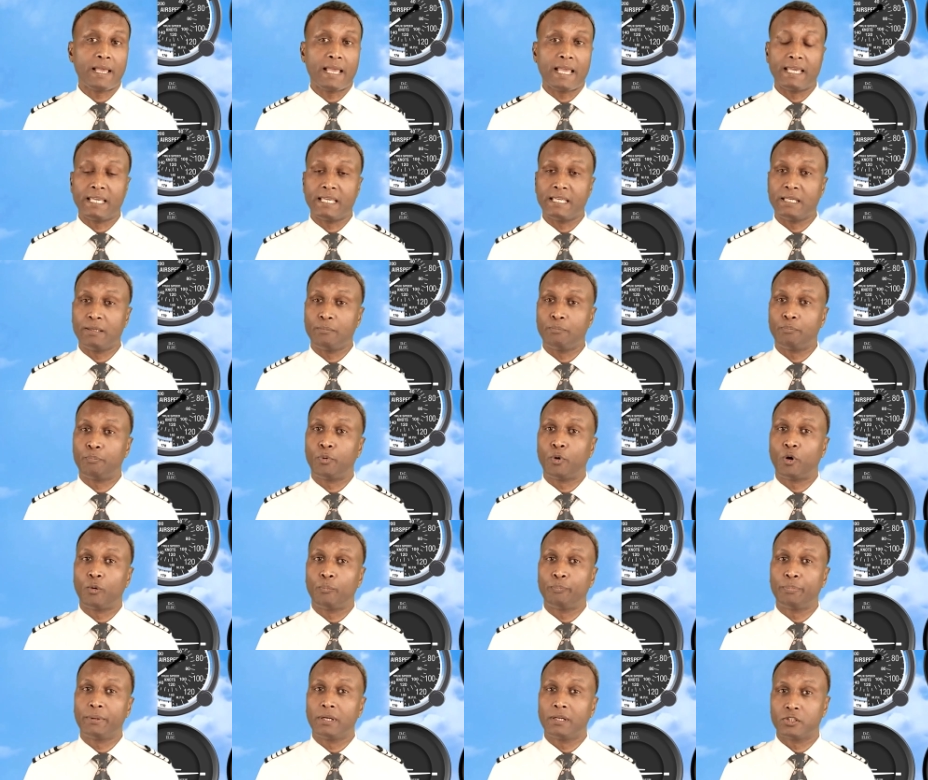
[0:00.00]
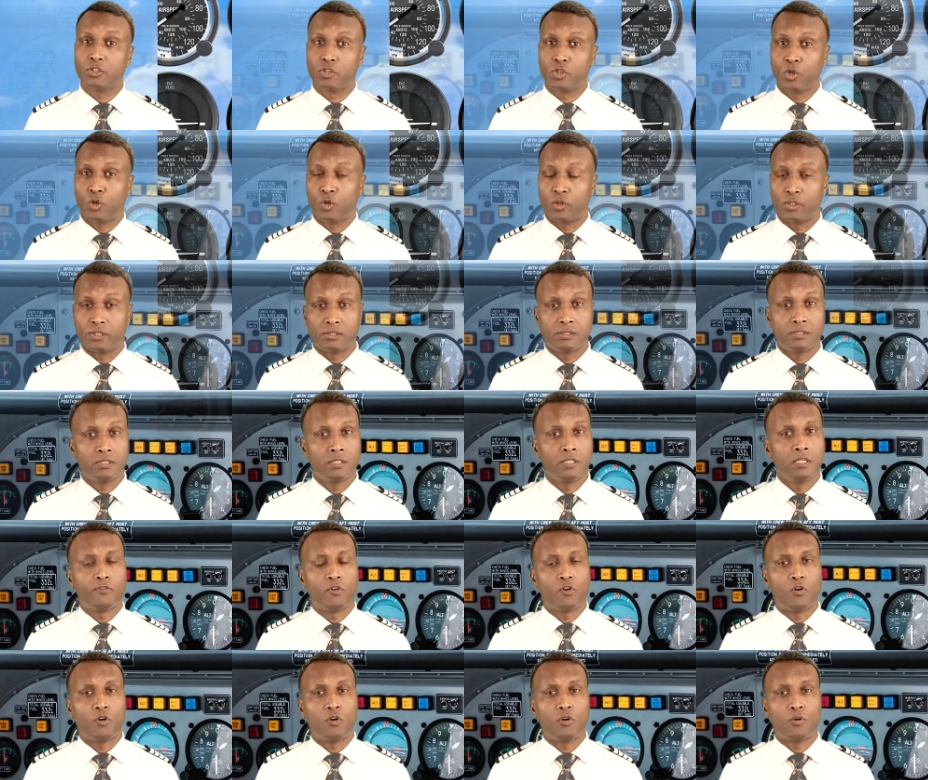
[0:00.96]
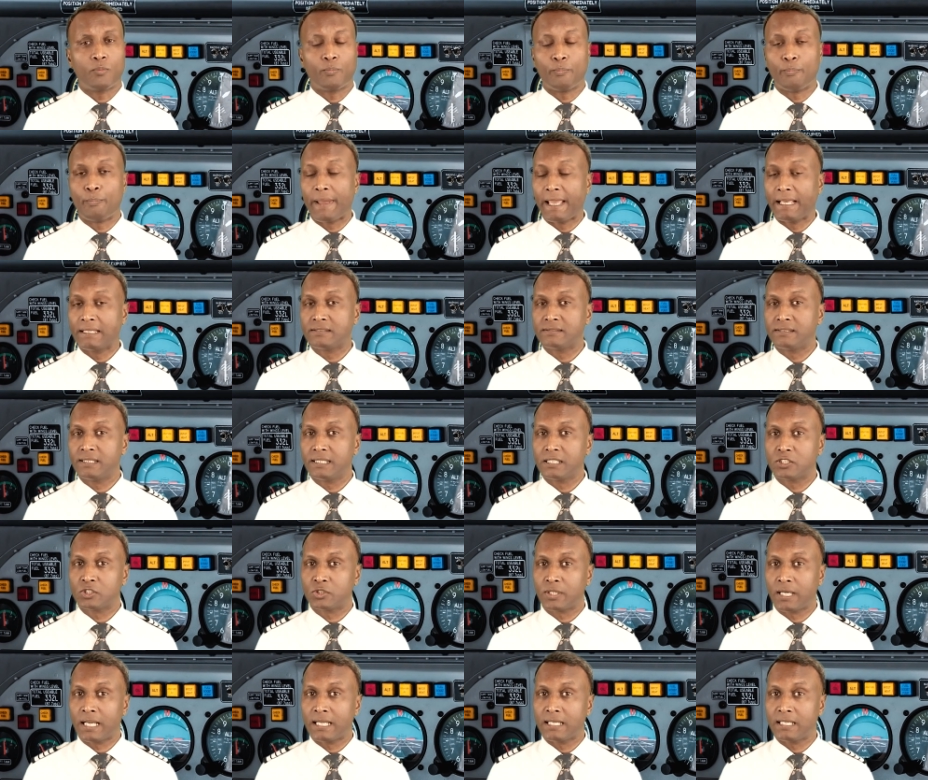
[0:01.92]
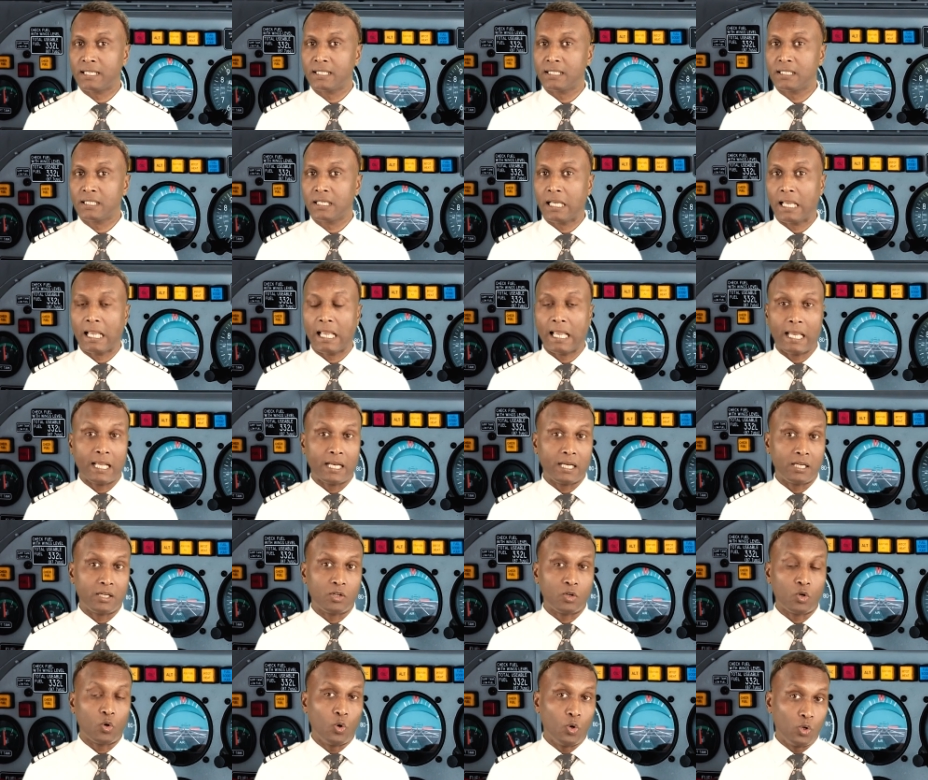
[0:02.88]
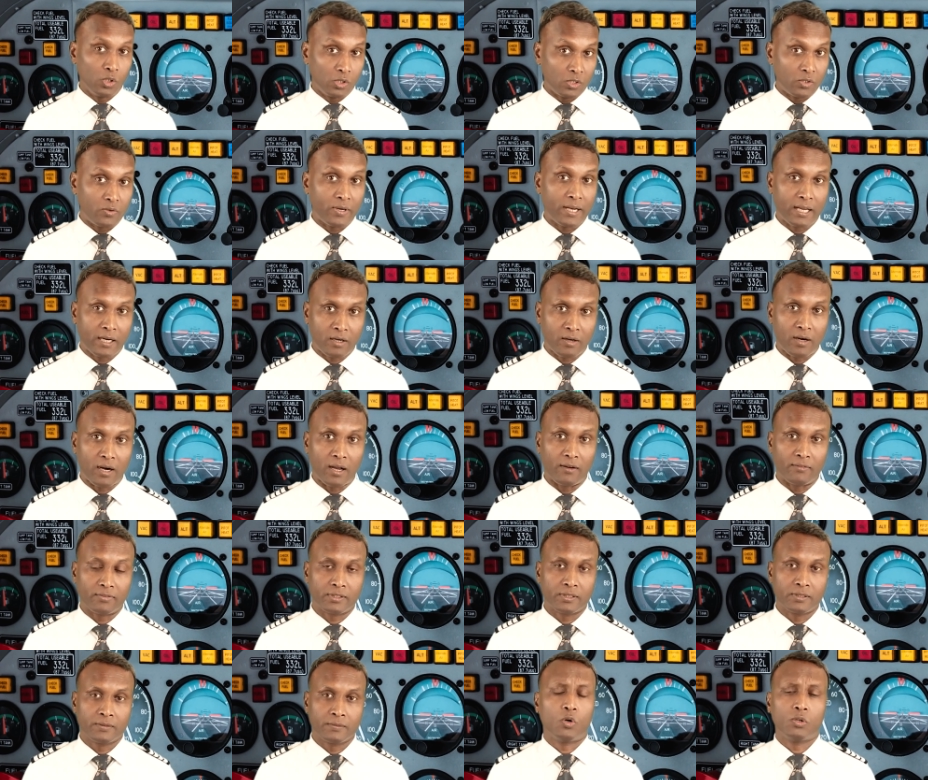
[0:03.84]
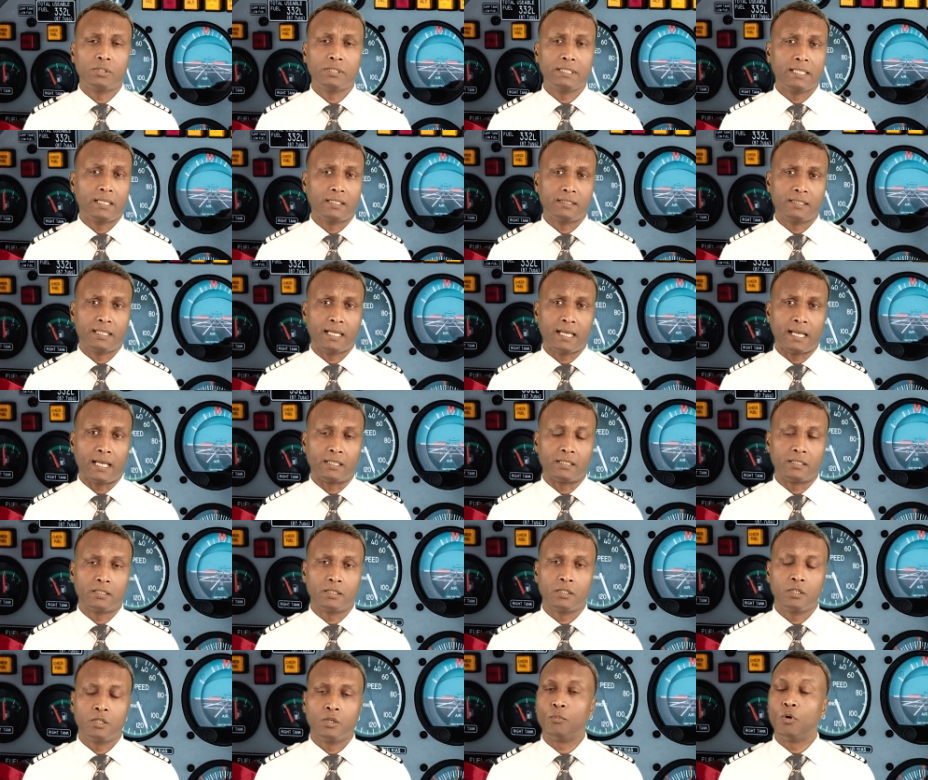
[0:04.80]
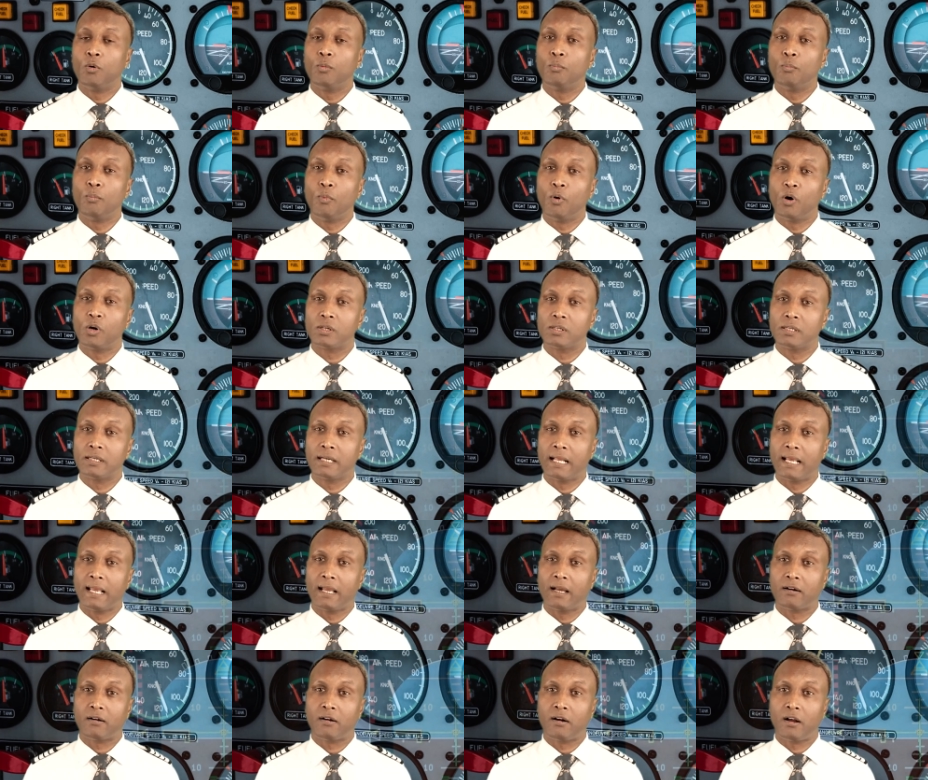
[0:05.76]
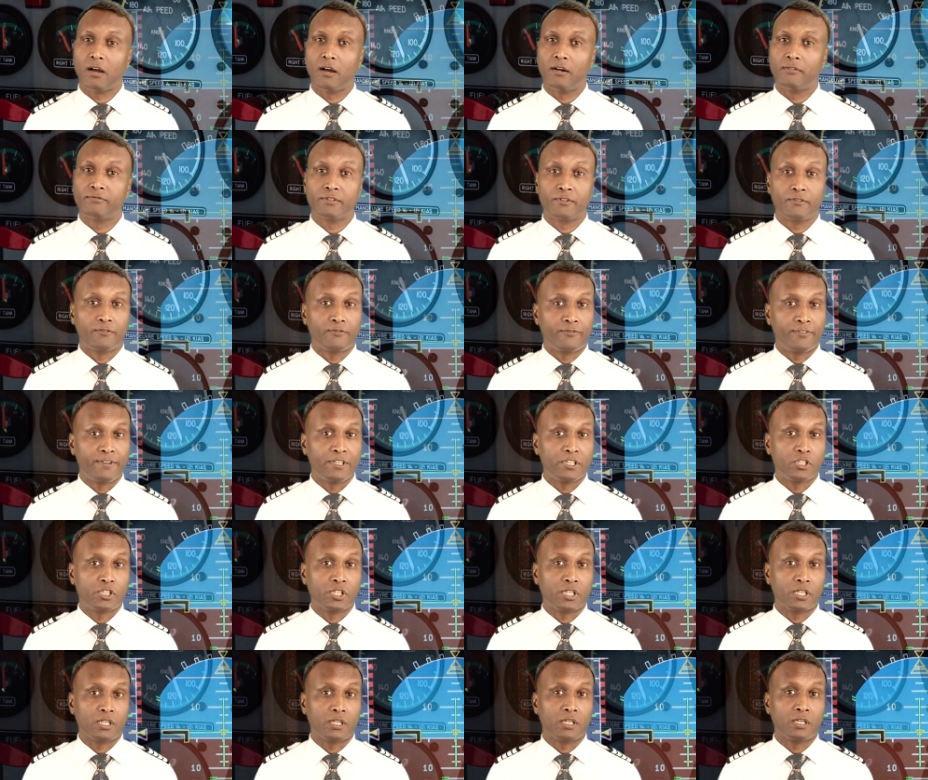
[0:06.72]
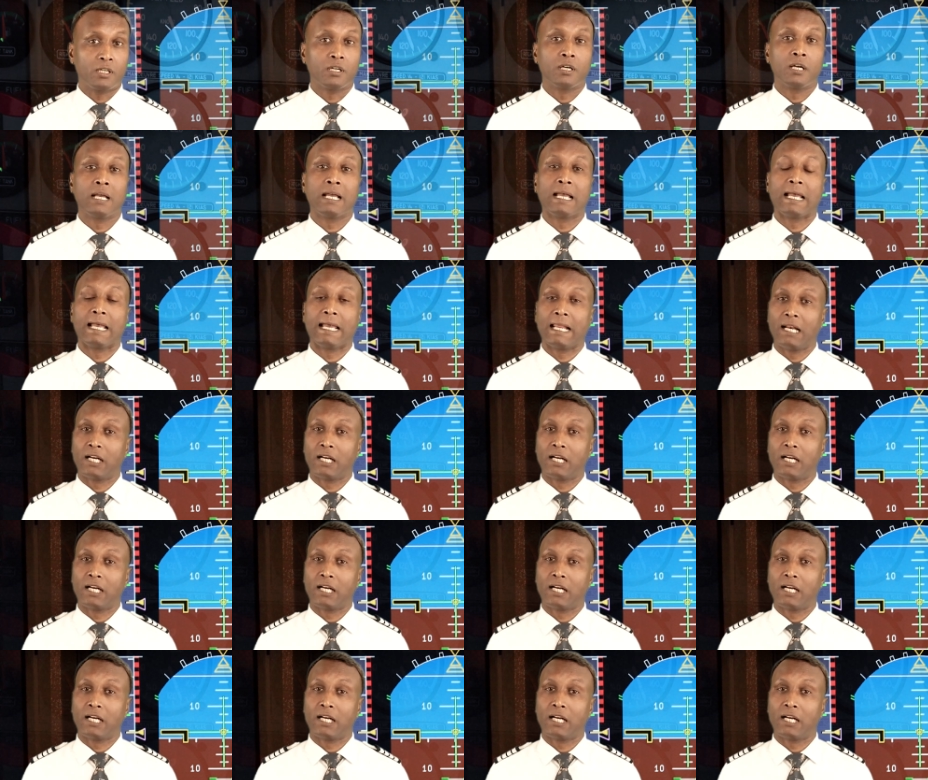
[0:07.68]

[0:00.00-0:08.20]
them a popular choice for basic training and older aircraft. On the other hand, more modern aircraft feature